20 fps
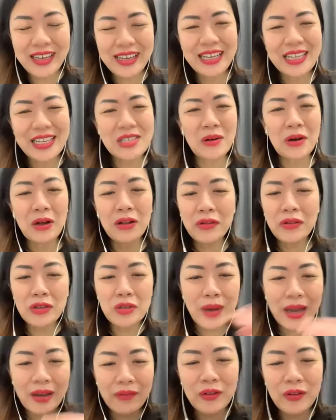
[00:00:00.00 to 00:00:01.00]
And so all those
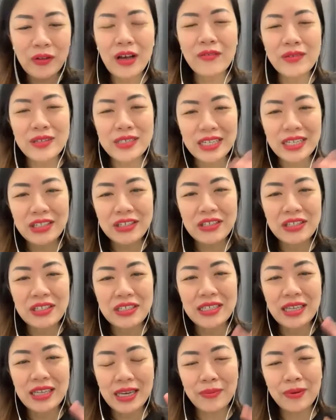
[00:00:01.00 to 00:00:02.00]
mindful
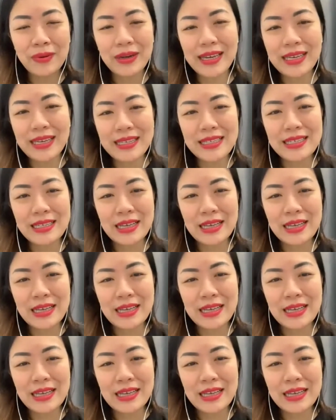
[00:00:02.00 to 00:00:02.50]
conversations take place